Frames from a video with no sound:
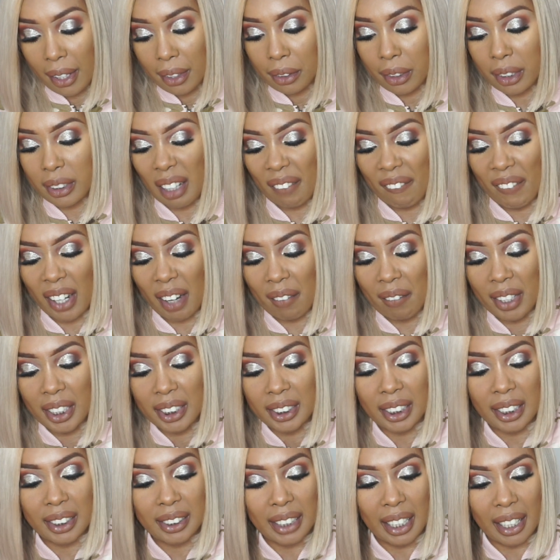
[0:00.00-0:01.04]
This is a vitamin
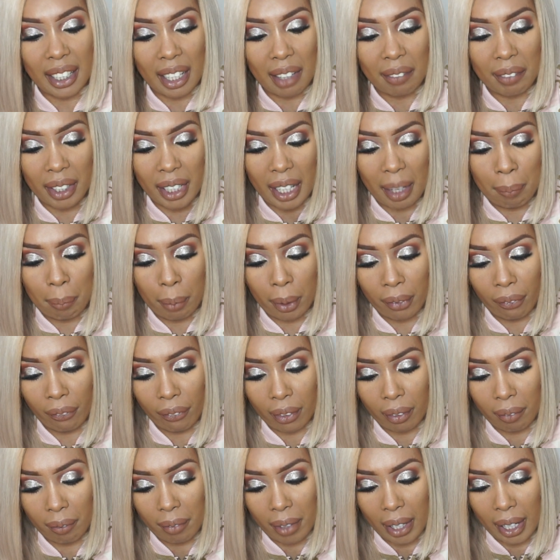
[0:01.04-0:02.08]
C serum that I bought
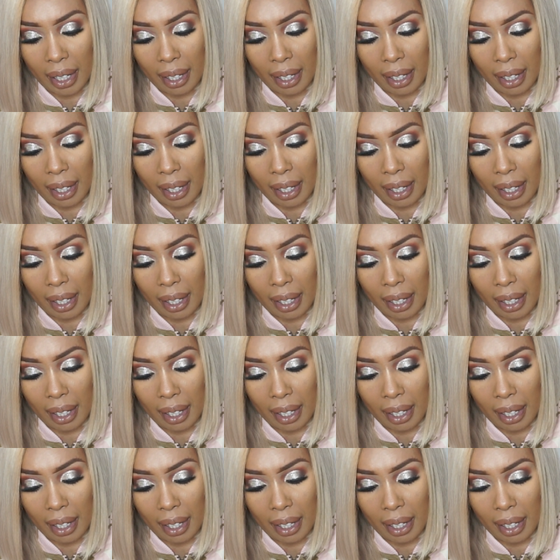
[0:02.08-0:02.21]
from